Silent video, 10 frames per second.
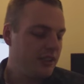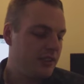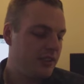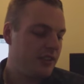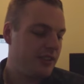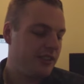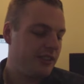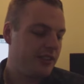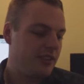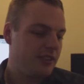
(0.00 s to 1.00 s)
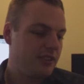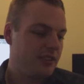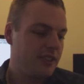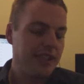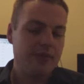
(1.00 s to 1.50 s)

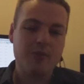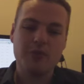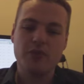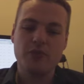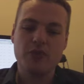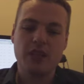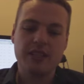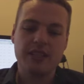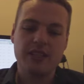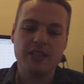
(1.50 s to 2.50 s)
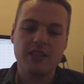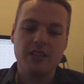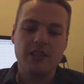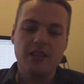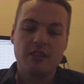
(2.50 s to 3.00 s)
I can't remember the other ideas.
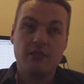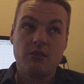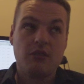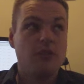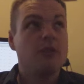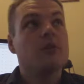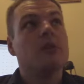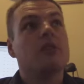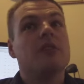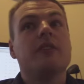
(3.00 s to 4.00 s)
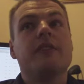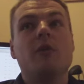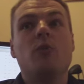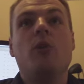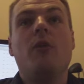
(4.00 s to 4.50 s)
I
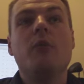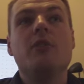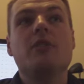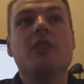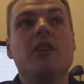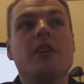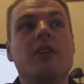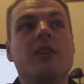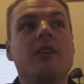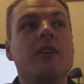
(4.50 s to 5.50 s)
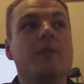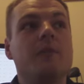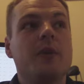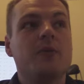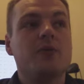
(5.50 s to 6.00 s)
think one was,
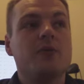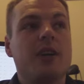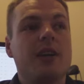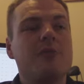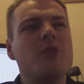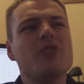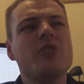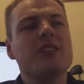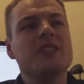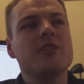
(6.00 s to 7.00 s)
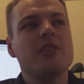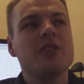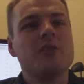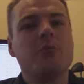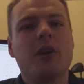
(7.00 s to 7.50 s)
I wasn't sure actually do this
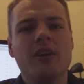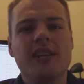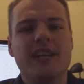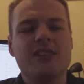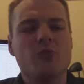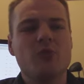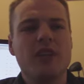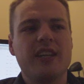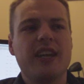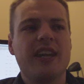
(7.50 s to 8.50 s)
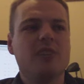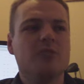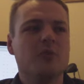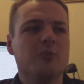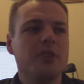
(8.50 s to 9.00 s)
as a podcast or a written article,
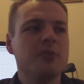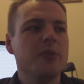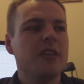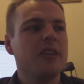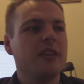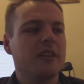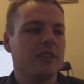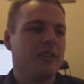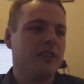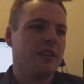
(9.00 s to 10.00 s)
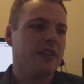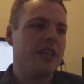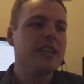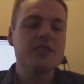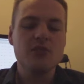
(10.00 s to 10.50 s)
but possibly a
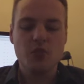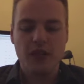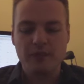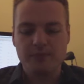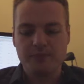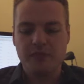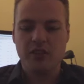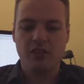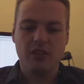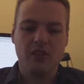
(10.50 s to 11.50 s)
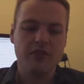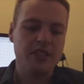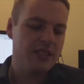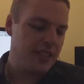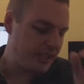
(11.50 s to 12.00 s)
history of
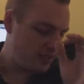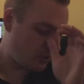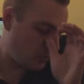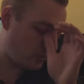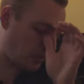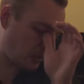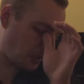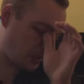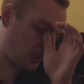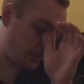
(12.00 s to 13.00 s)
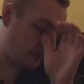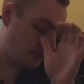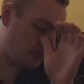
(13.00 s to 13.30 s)
Nintendo and